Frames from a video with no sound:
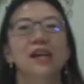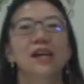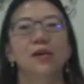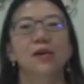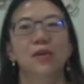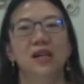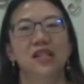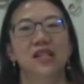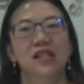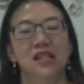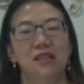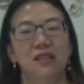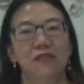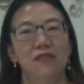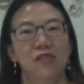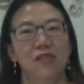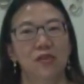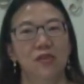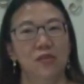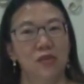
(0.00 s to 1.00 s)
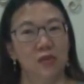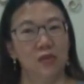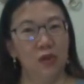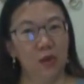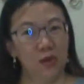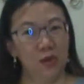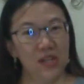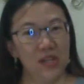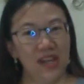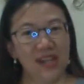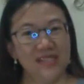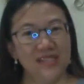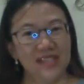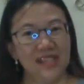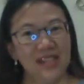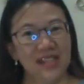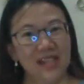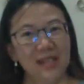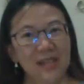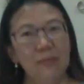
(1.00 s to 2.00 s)
Well, if you know the
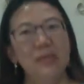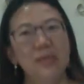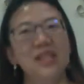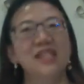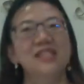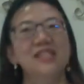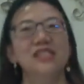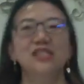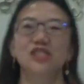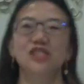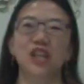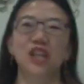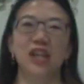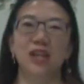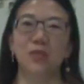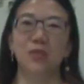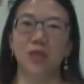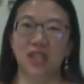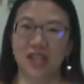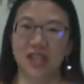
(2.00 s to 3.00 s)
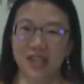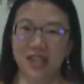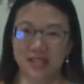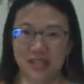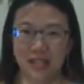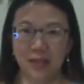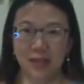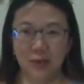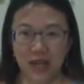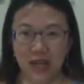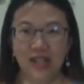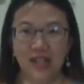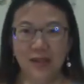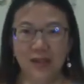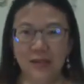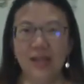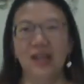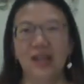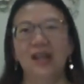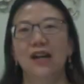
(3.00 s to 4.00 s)
answer, please share it with us as well
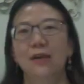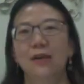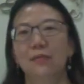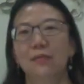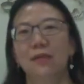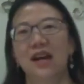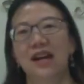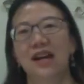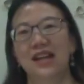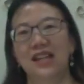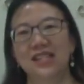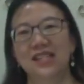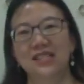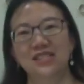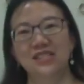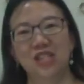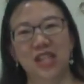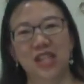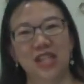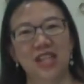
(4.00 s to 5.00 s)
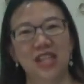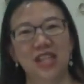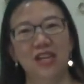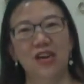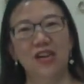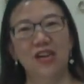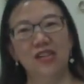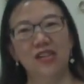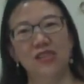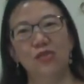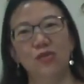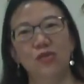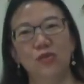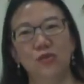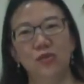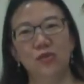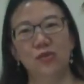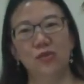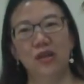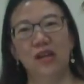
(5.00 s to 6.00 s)
by typing
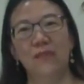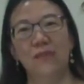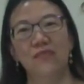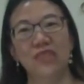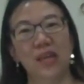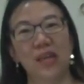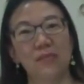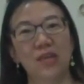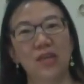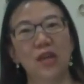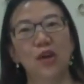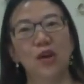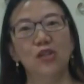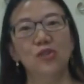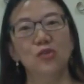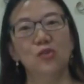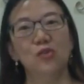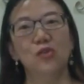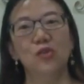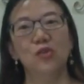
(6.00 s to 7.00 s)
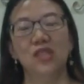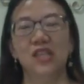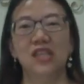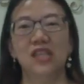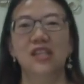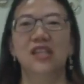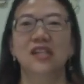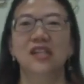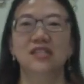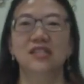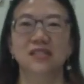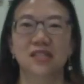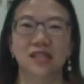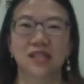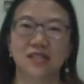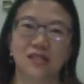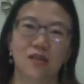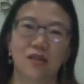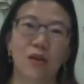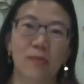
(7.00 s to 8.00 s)
onto the
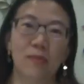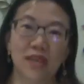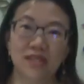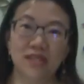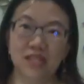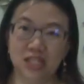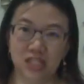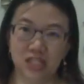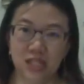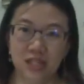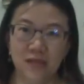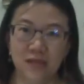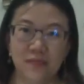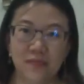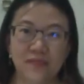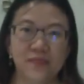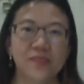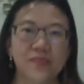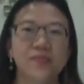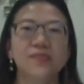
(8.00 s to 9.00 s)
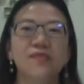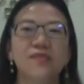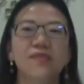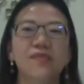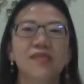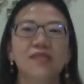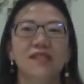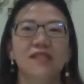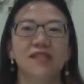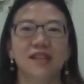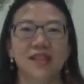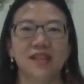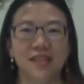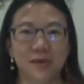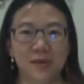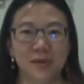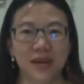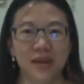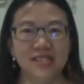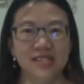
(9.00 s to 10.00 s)
comment section.
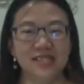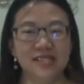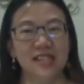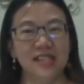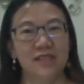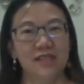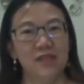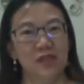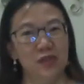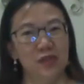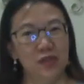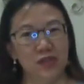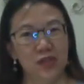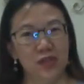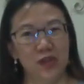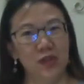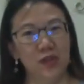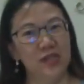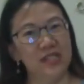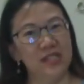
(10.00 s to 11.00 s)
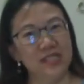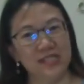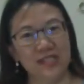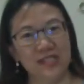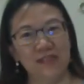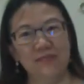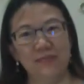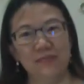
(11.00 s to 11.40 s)
Otherwise, if you don't know, this is